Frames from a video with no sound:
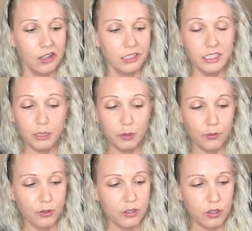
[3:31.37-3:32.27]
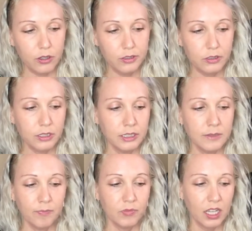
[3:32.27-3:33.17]
seaweed for salt,
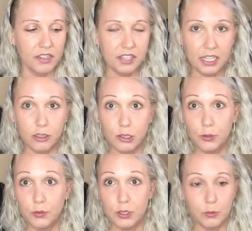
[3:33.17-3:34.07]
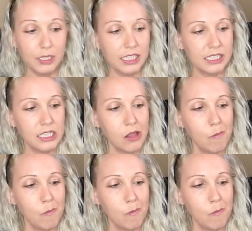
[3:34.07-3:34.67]
a date or 2 for sweetness,